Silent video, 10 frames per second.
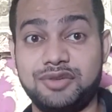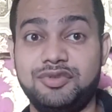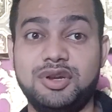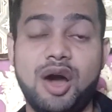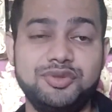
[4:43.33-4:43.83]
If
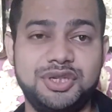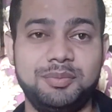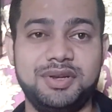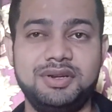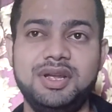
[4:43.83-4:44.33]
you're in Ho Chi
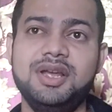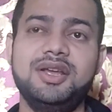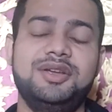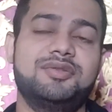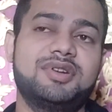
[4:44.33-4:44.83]
Minh,
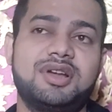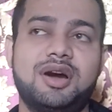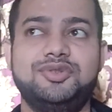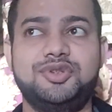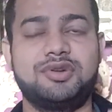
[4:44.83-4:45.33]
you can
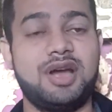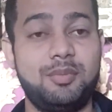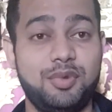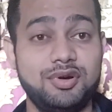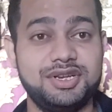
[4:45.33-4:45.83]
go to
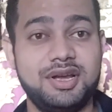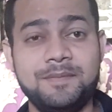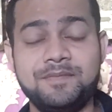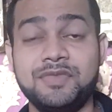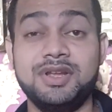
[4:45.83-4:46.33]
Cambodia.